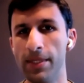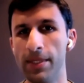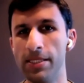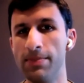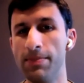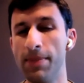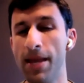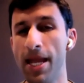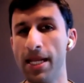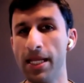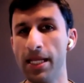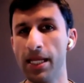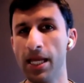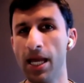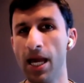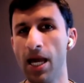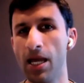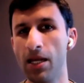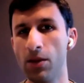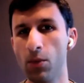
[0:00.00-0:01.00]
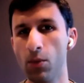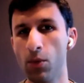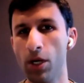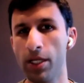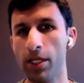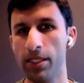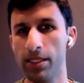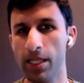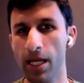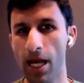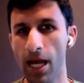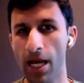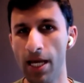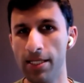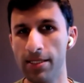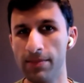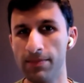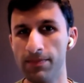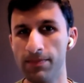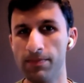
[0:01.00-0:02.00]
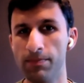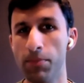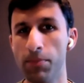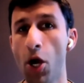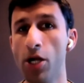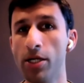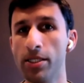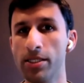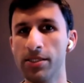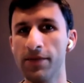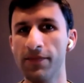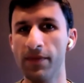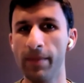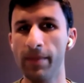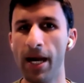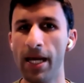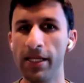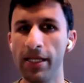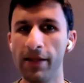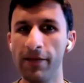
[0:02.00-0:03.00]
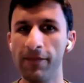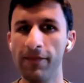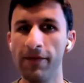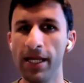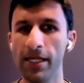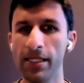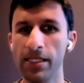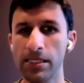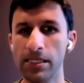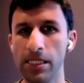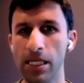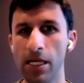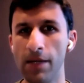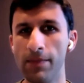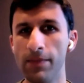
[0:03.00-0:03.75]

Depending on what parts of the body it affects,